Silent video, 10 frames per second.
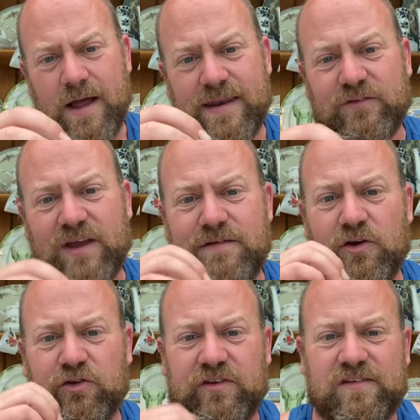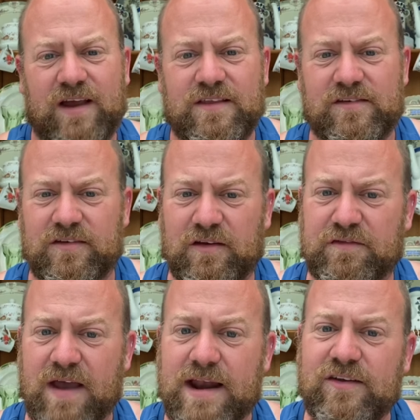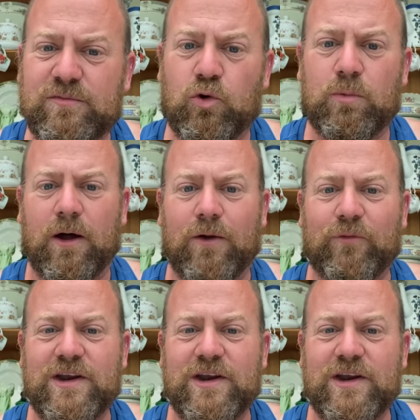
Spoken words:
Now, David Austin say this is a fairly small plant,